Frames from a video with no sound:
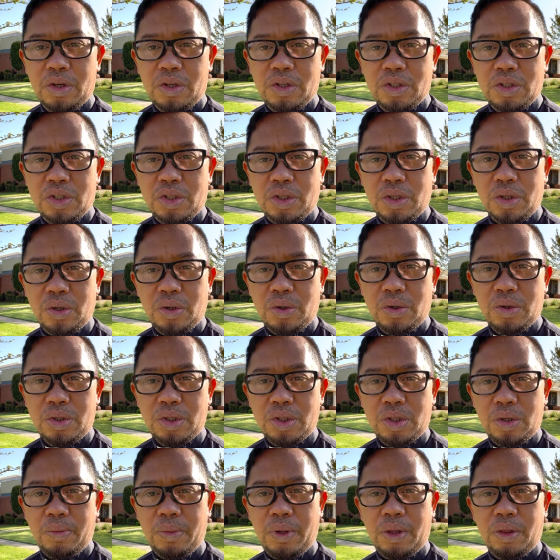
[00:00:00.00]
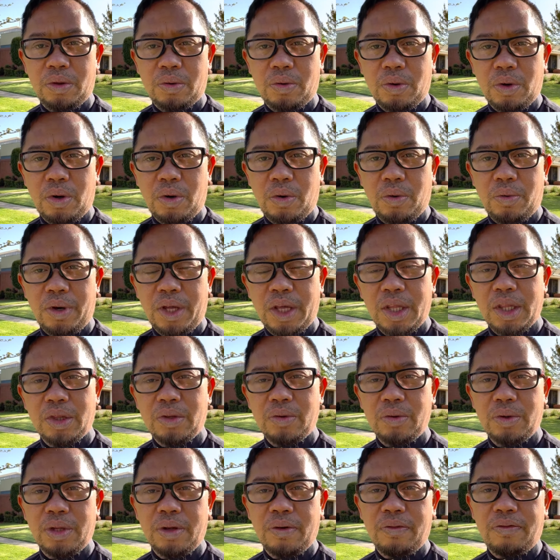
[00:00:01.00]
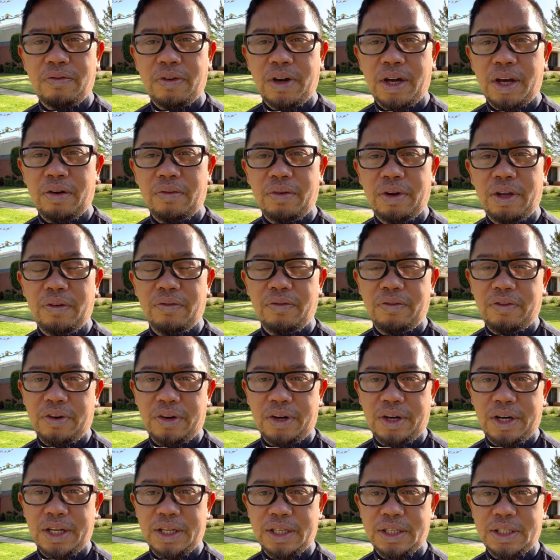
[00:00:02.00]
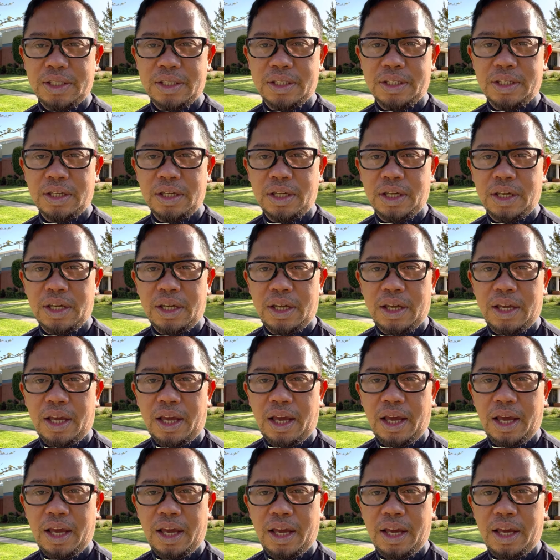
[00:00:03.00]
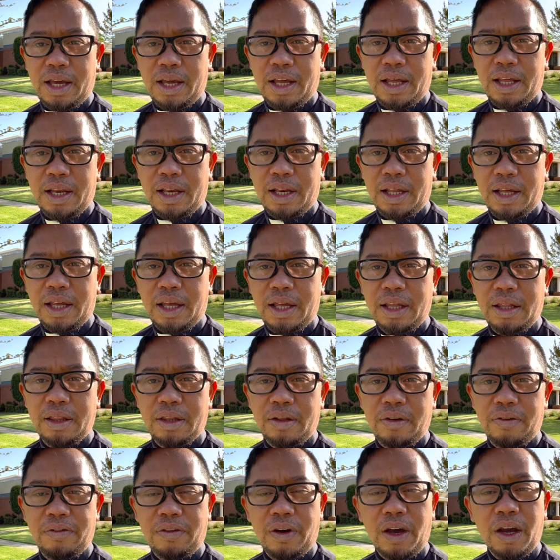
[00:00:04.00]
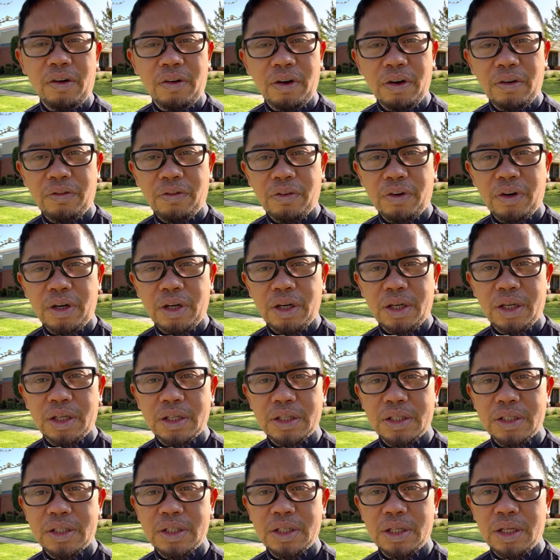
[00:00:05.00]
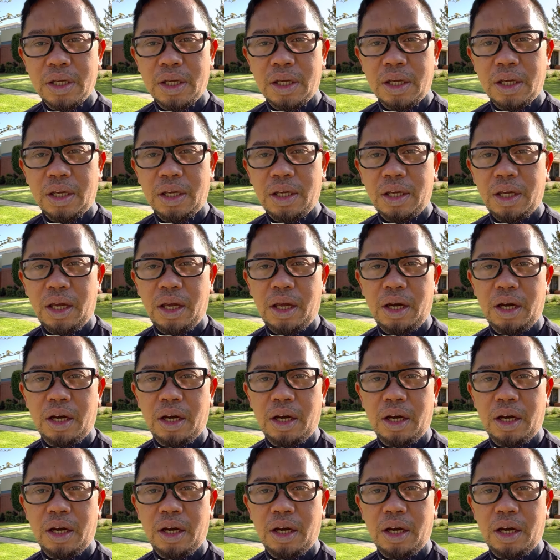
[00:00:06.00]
chose to be thrown into the fiery furnace. And in the fiery furnace, King